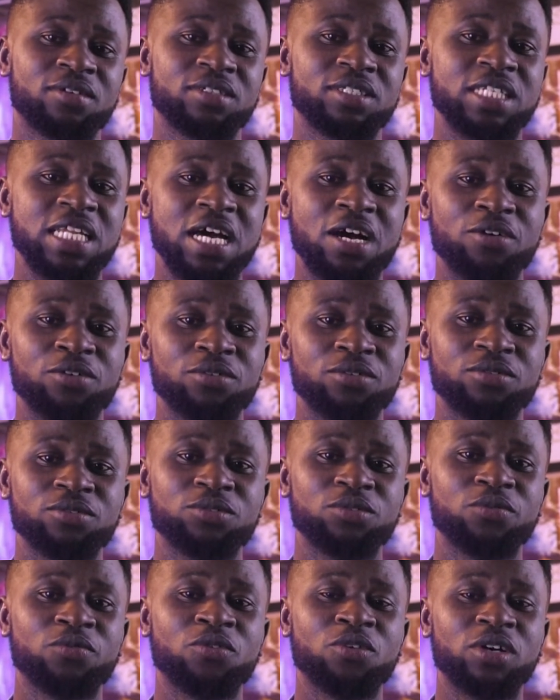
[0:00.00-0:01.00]
Now
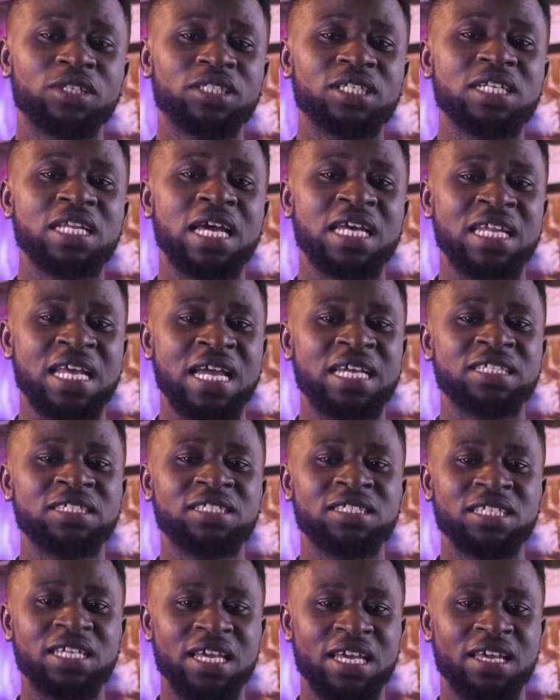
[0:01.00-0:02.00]
you've gotten an
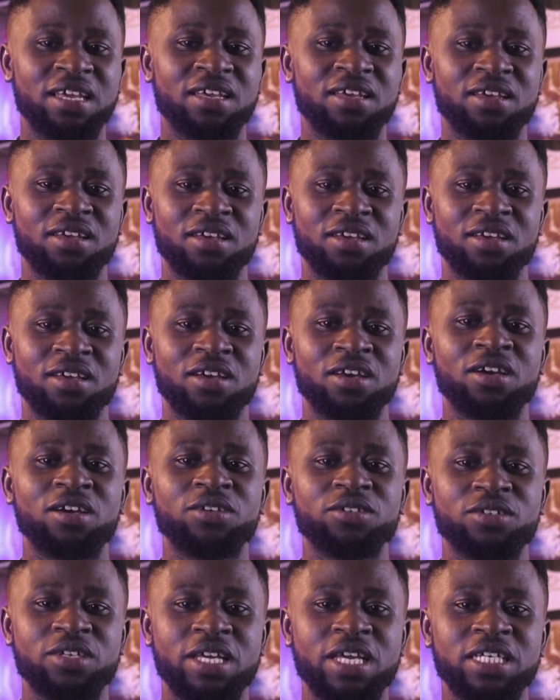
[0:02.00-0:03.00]
idea.
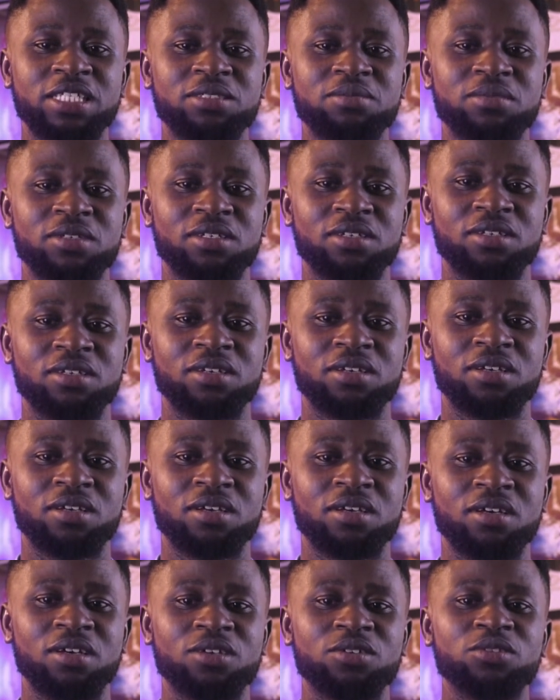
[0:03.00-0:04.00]
You get me?
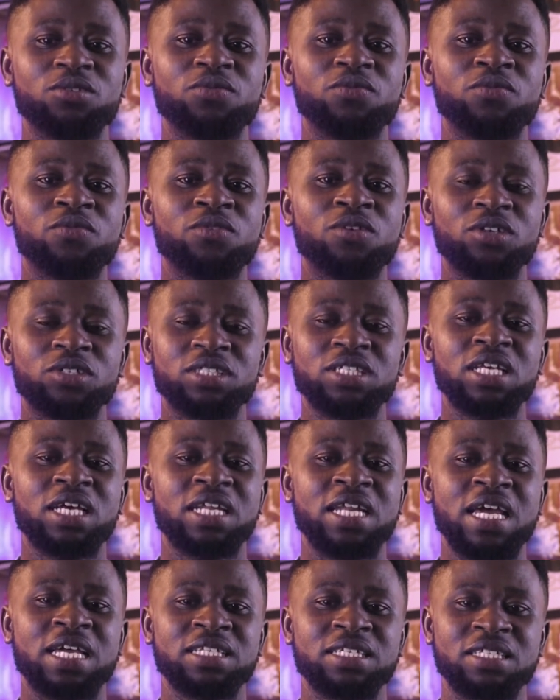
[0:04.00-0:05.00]
You've gotten an
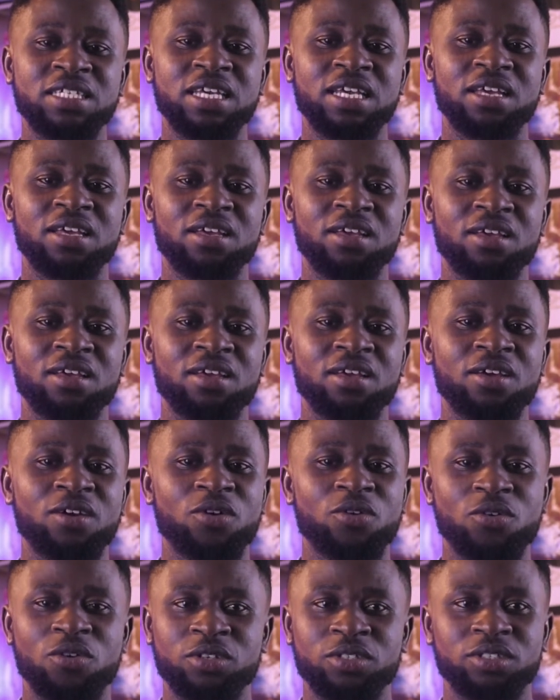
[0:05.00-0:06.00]
idea.
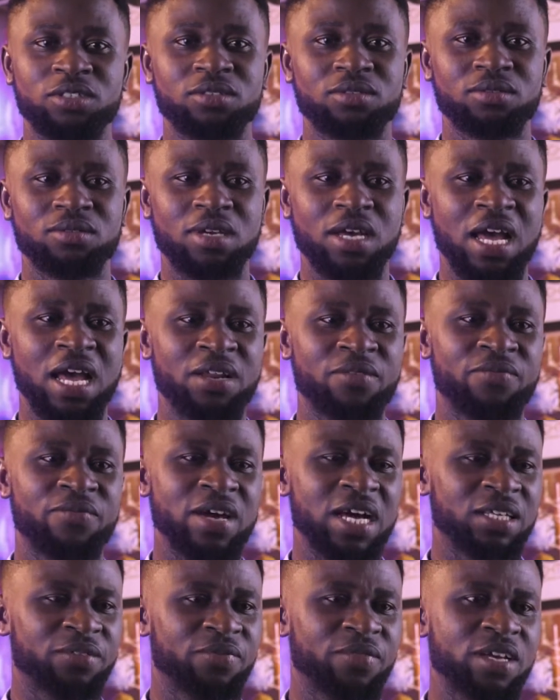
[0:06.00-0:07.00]
Because
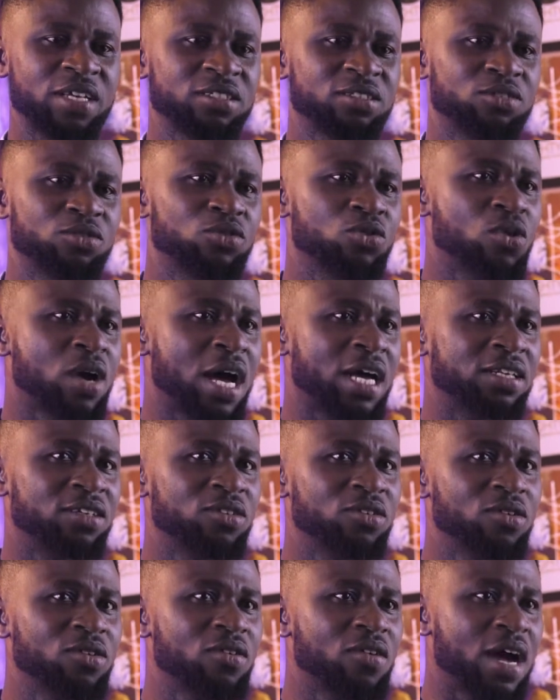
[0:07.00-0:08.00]
at first you had
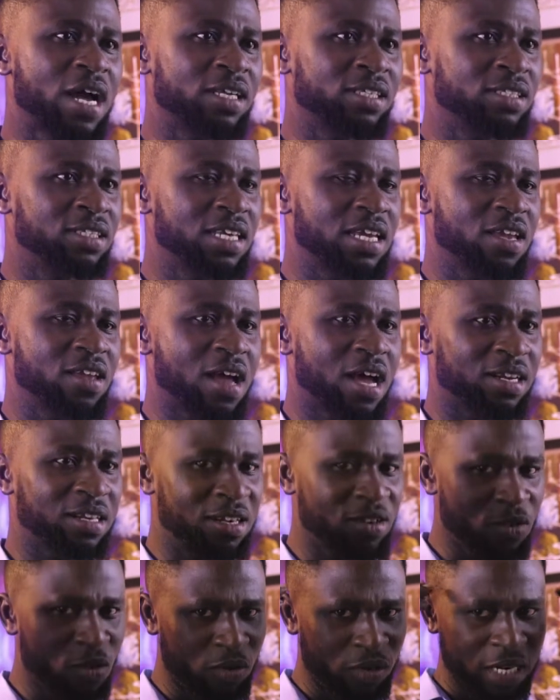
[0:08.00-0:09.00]
no idea, you had
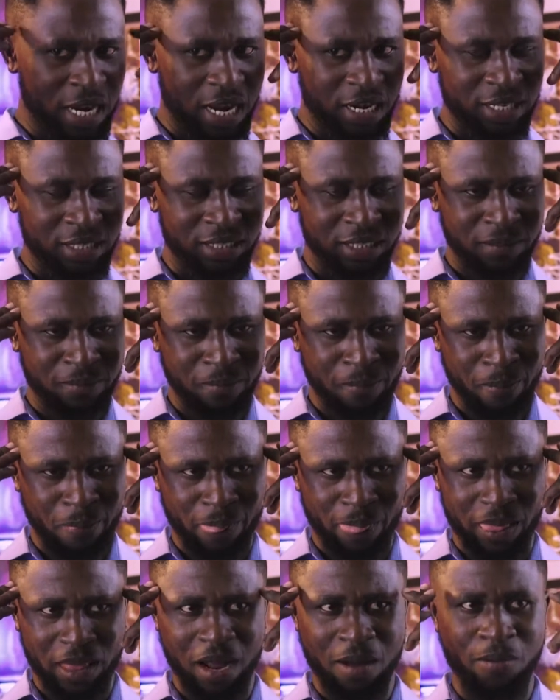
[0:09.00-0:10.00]
no knowledge
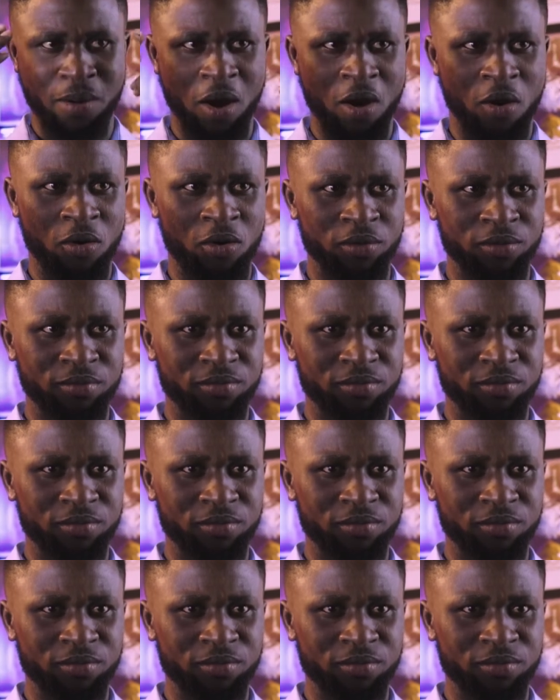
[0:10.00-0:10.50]
about